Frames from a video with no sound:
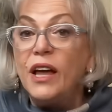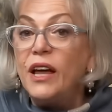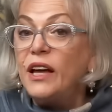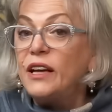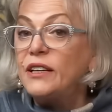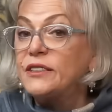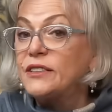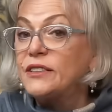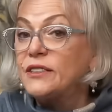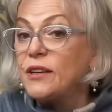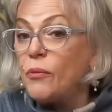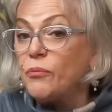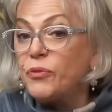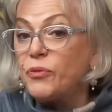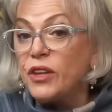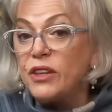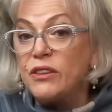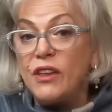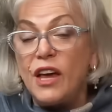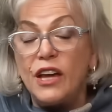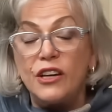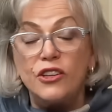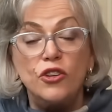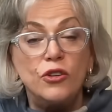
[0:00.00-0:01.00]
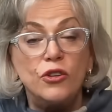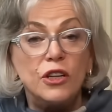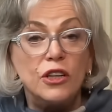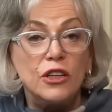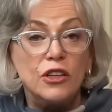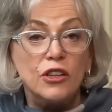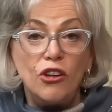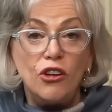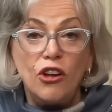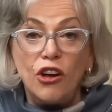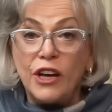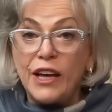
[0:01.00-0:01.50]
It's something that you
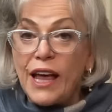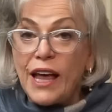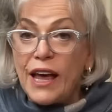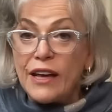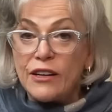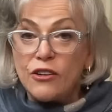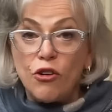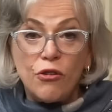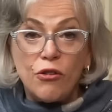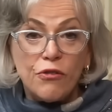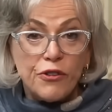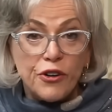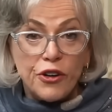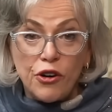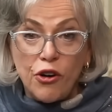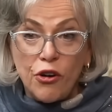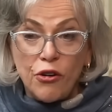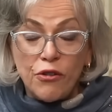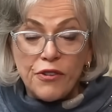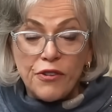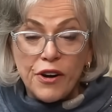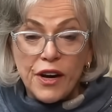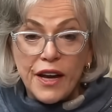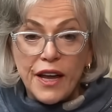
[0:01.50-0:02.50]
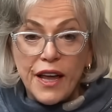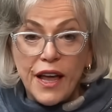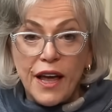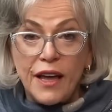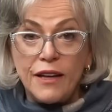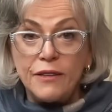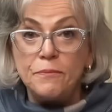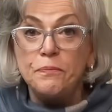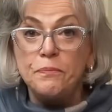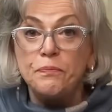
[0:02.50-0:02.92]
can look at over and over again.